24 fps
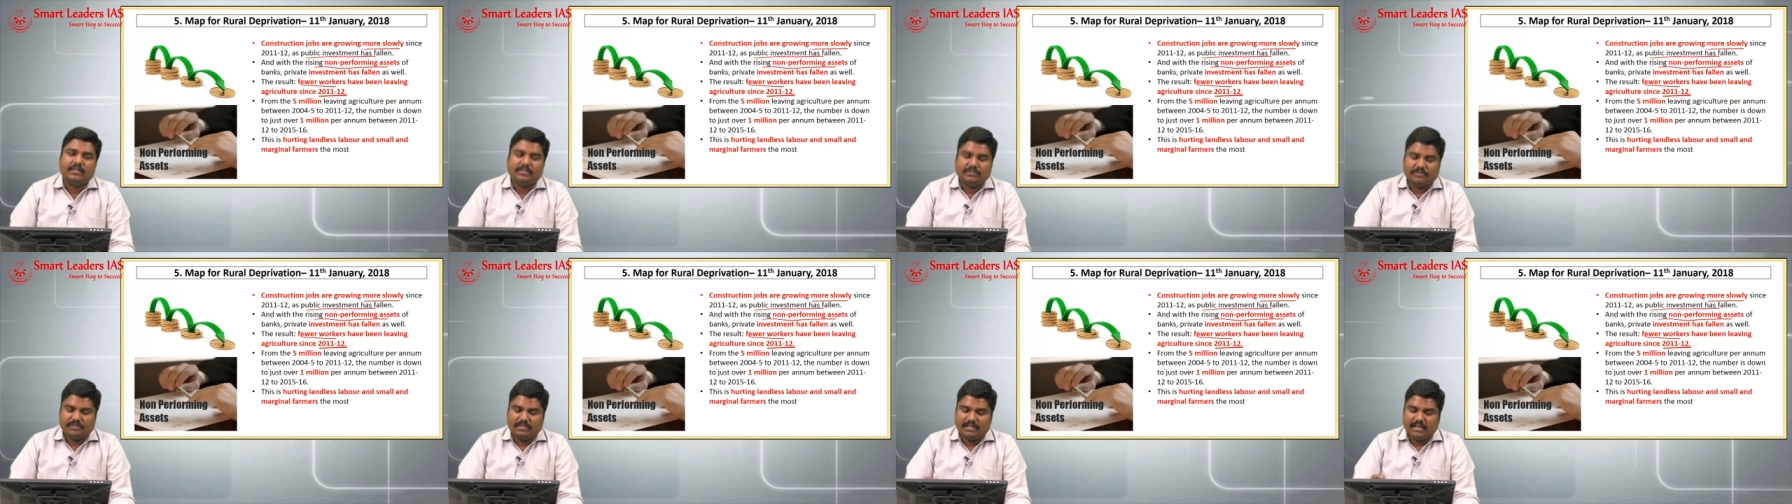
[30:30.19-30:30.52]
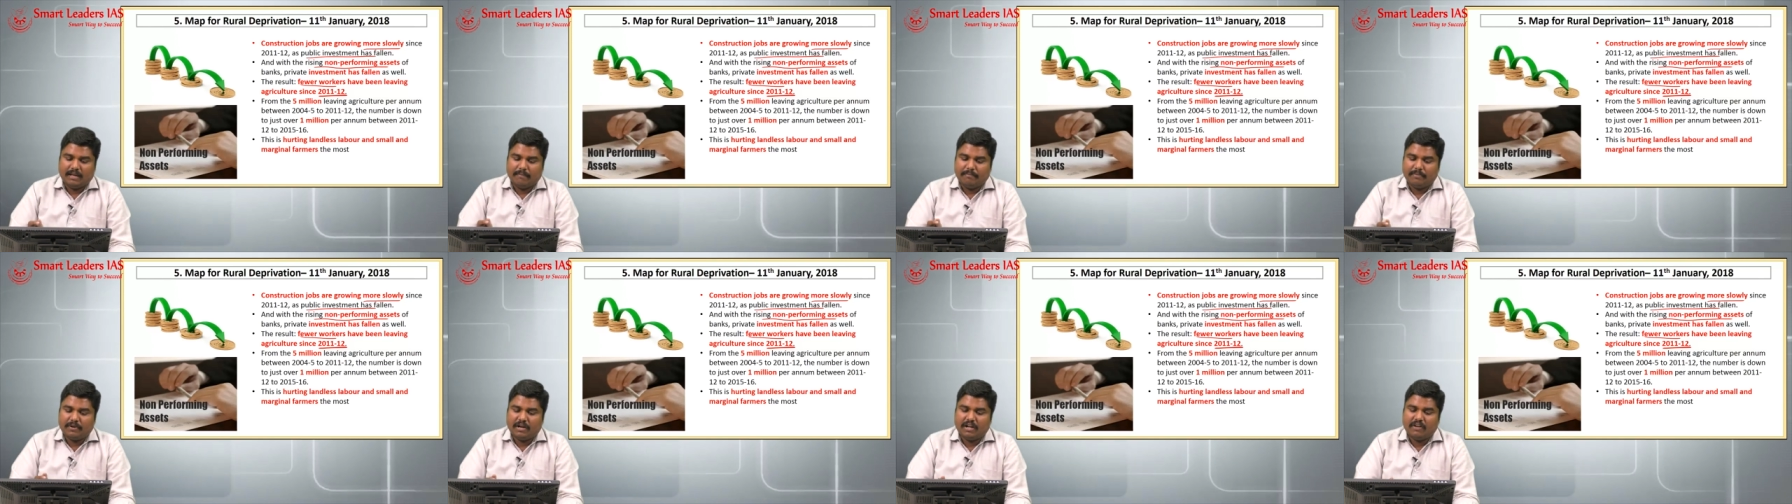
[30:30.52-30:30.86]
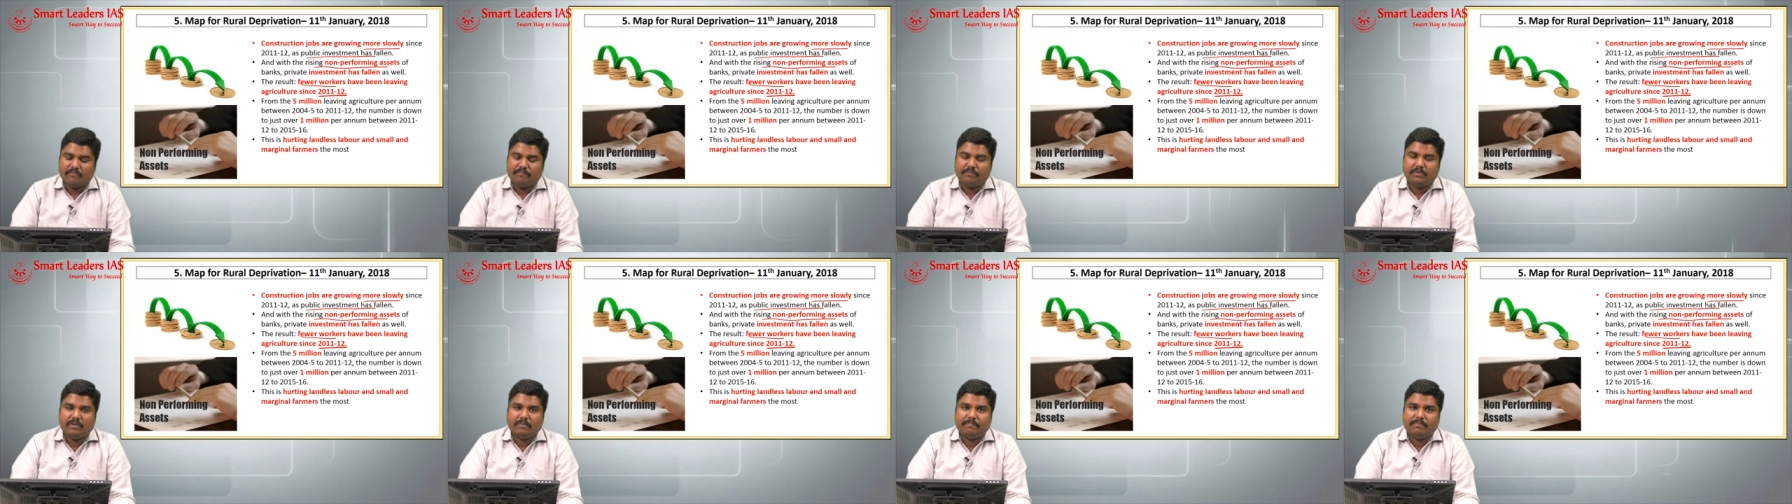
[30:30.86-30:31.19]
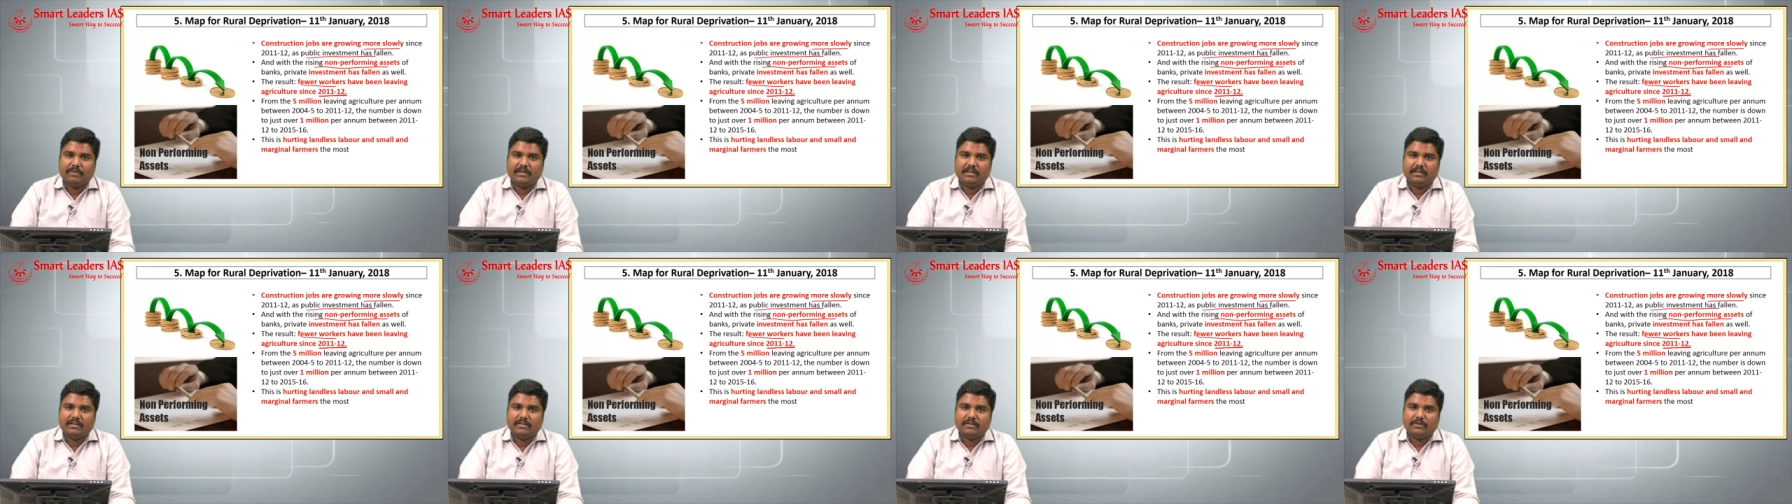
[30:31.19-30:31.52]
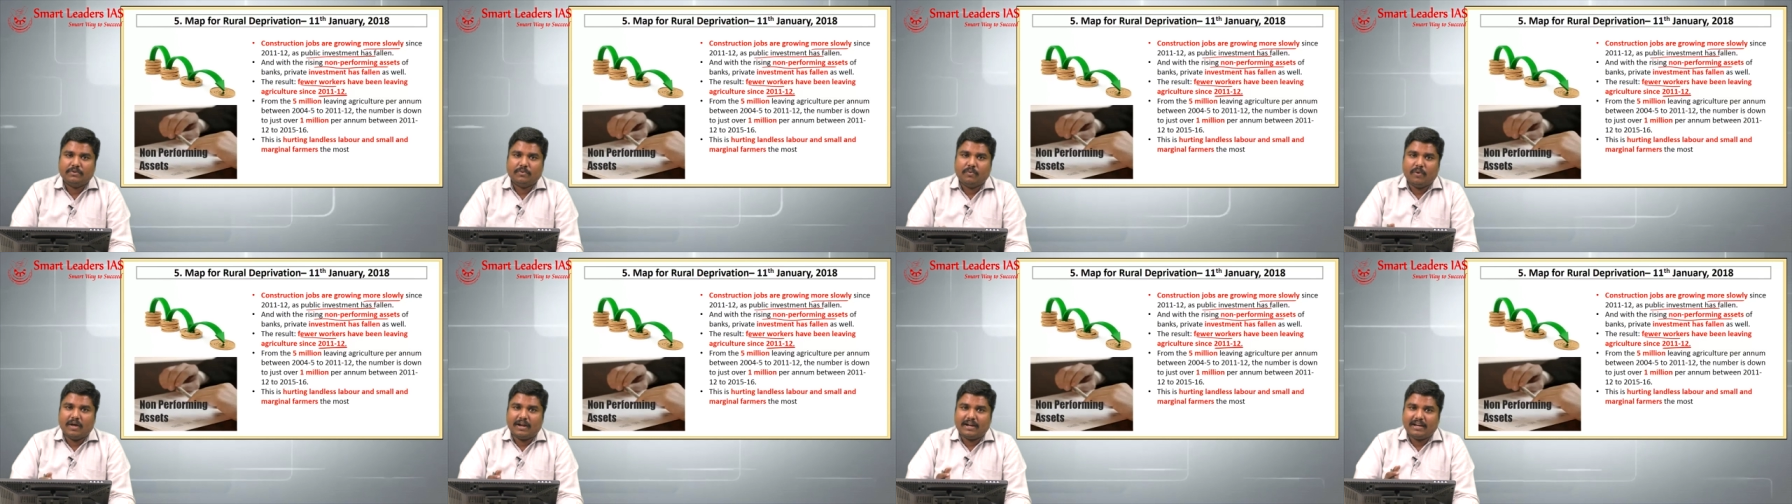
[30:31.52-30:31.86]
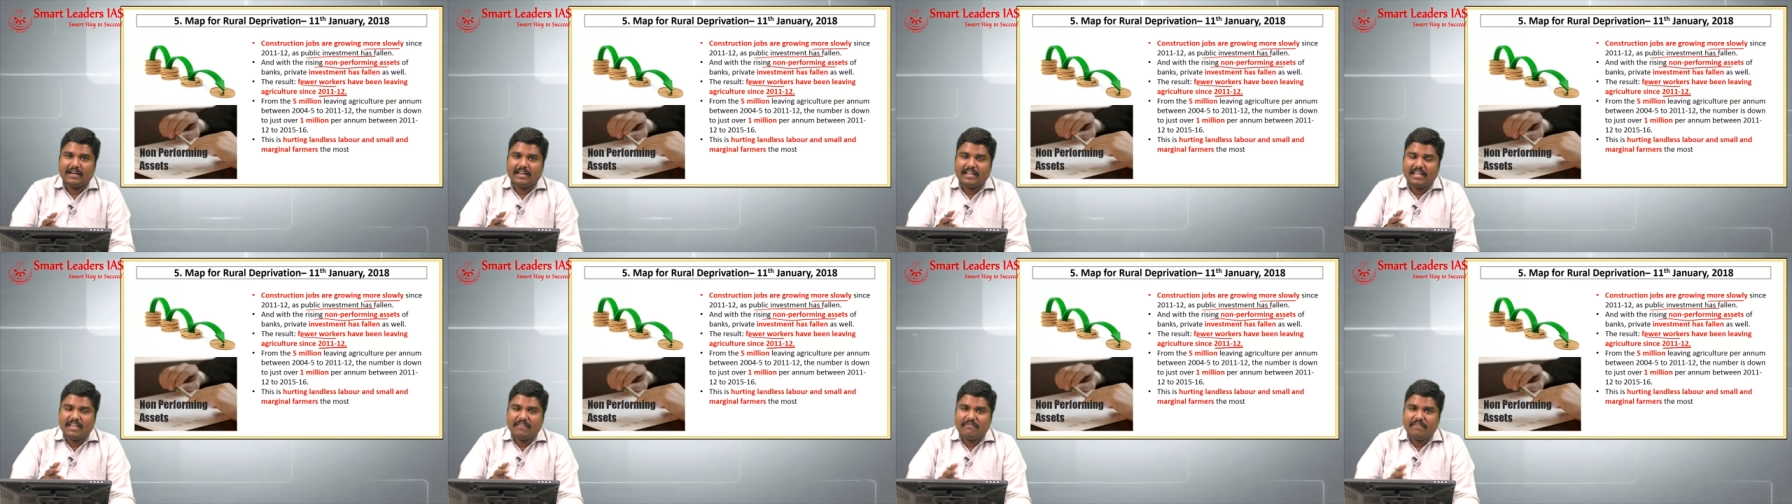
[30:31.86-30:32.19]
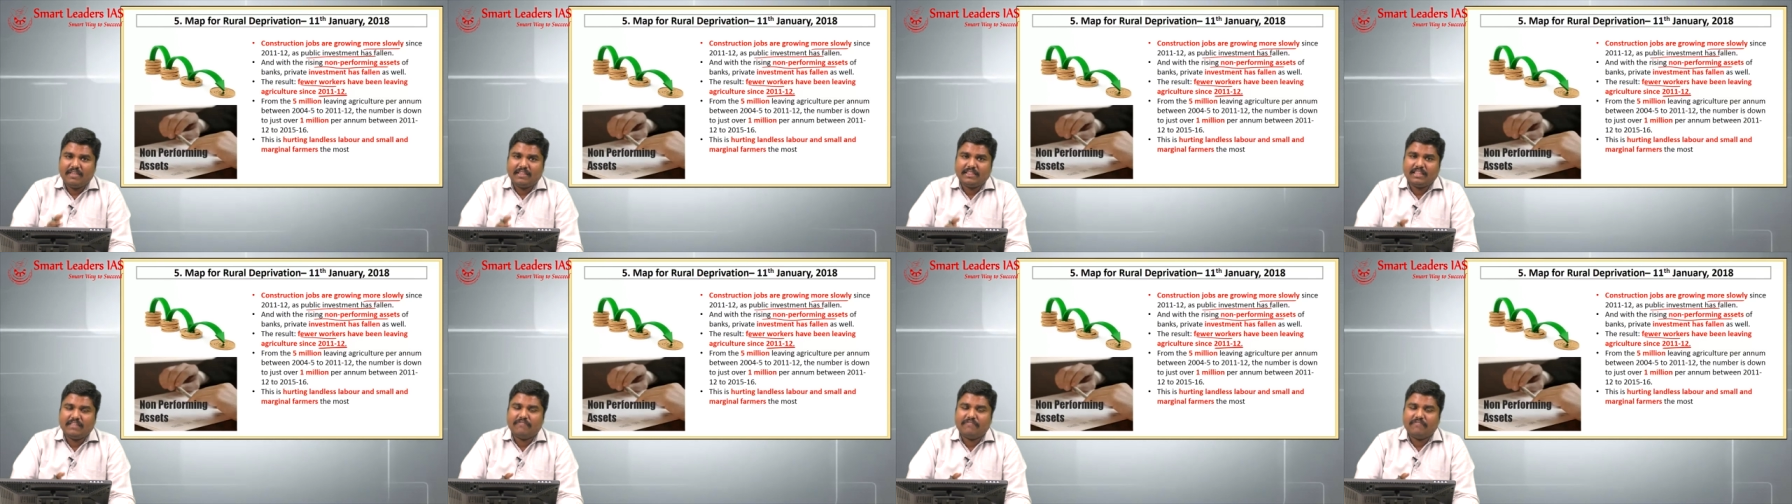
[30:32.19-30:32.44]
So the number of people who are leaving